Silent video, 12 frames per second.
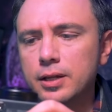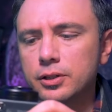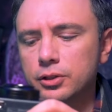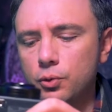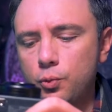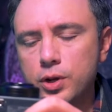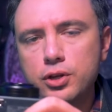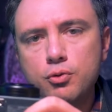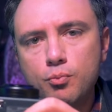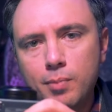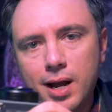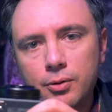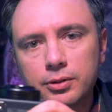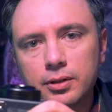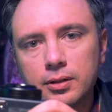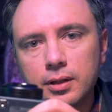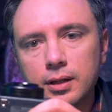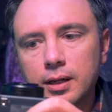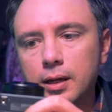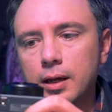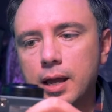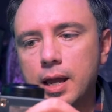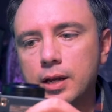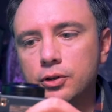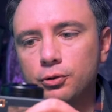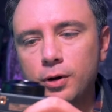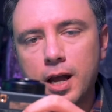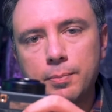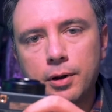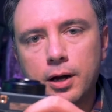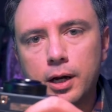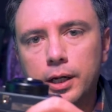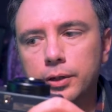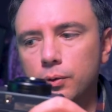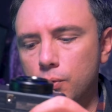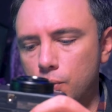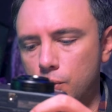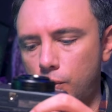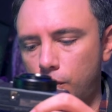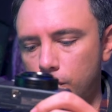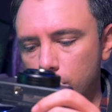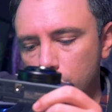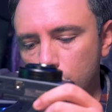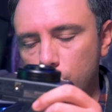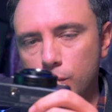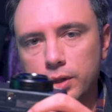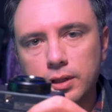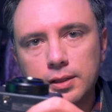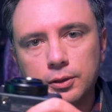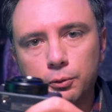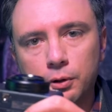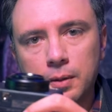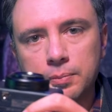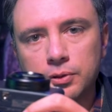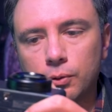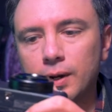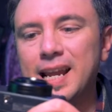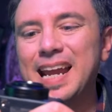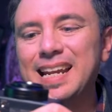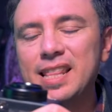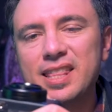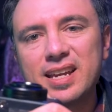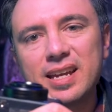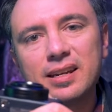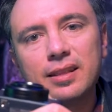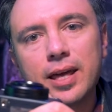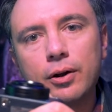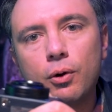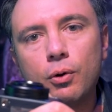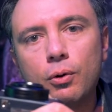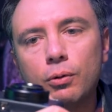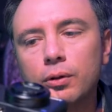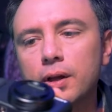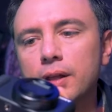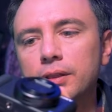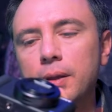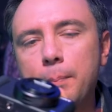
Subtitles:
So when you mount a tripod or one of these grips or anything into that hole, the